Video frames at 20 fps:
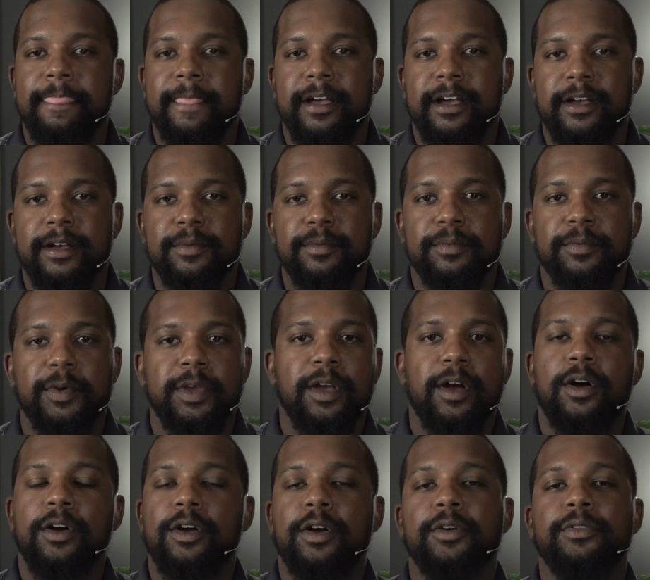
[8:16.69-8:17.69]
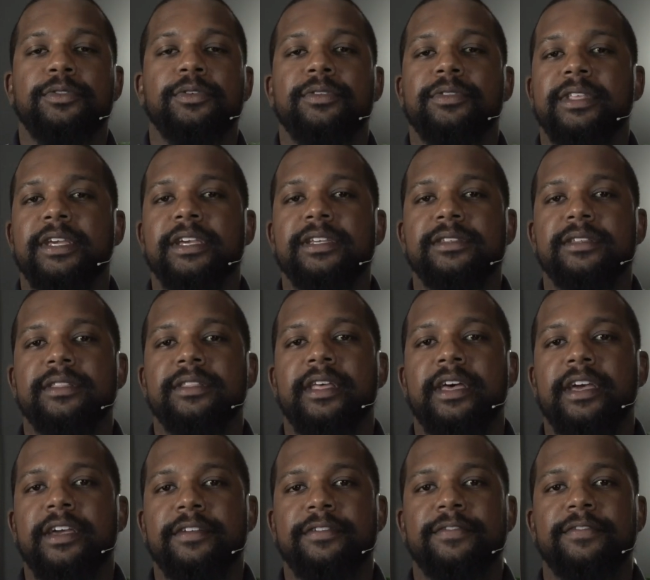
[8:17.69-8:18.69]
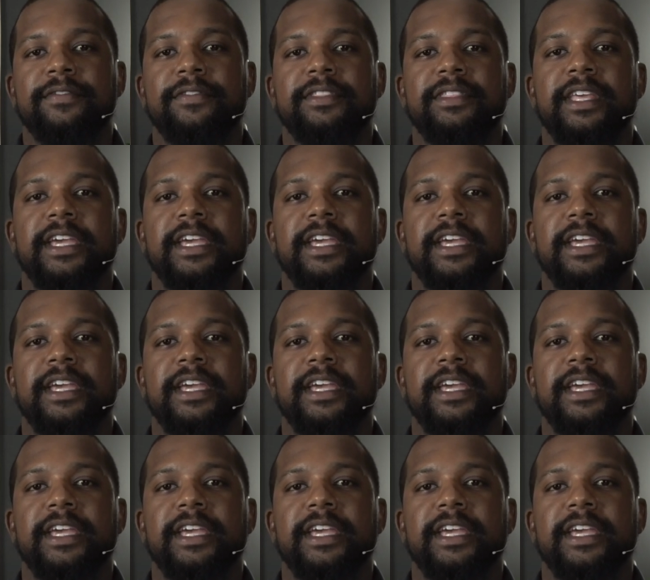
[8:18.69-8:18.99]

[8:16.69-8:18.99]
um, we all go through things in life.